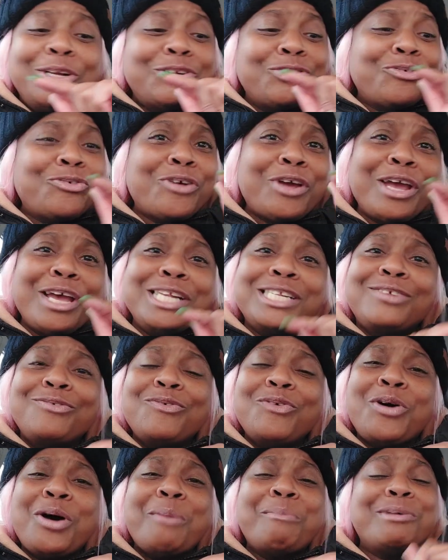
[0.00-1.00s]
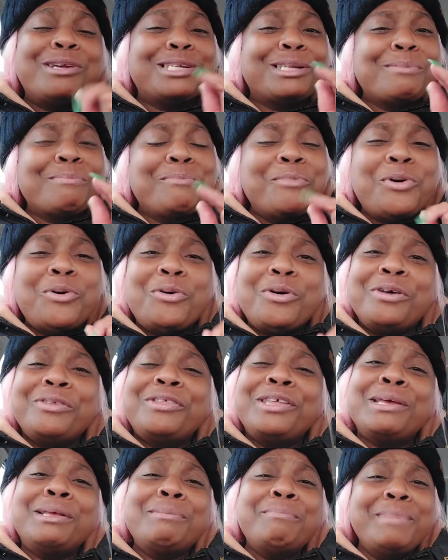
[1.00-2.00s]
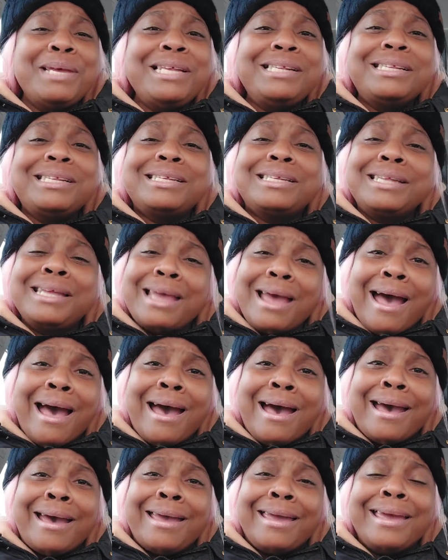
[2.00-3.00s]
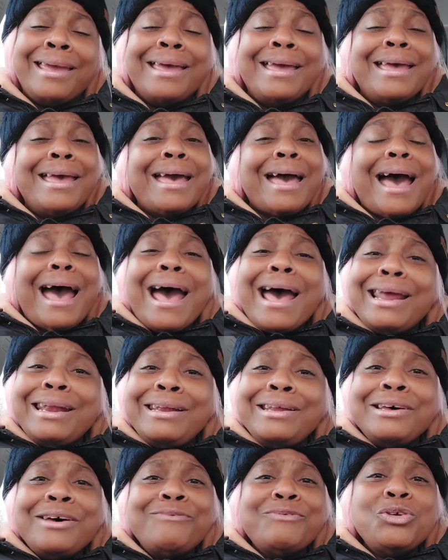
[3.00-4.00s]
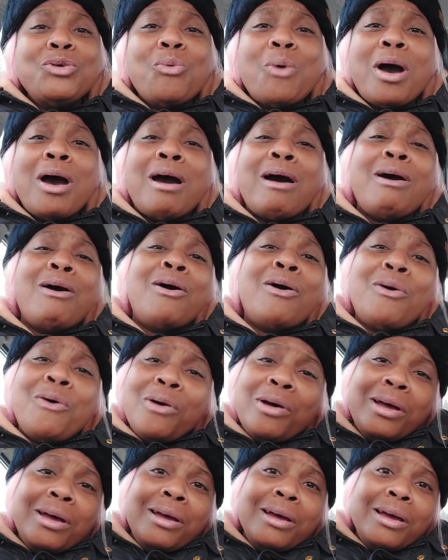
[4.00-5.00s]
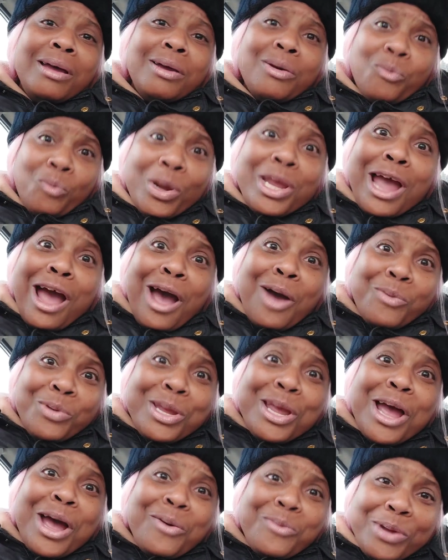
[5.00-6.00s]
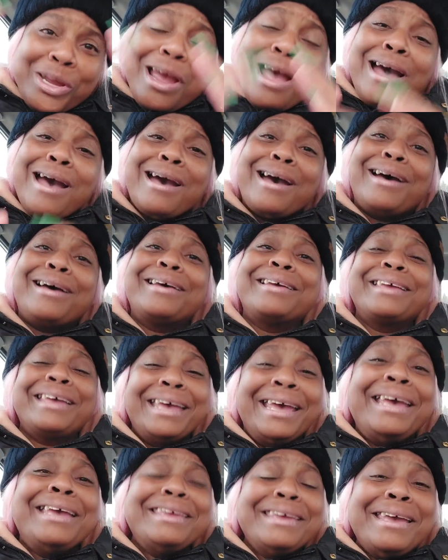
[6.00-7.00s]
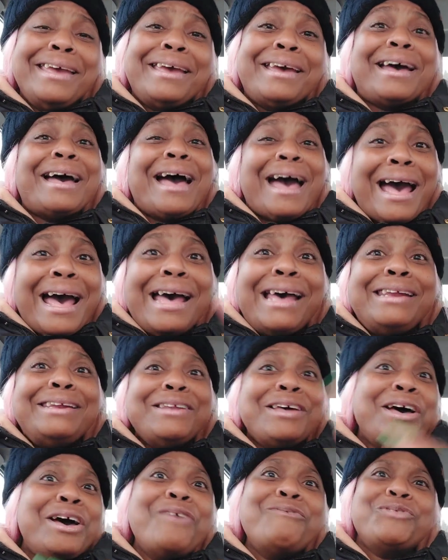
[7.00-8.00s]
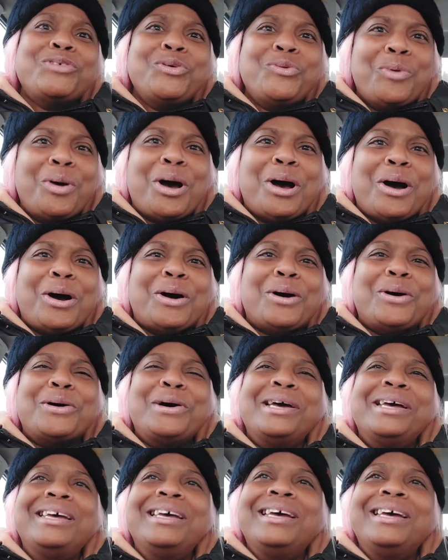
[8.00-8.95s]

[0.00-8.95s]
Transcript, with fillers: transformers, more than meets the eye. I love you all. We are, we are, we are. And yeah, I love you all.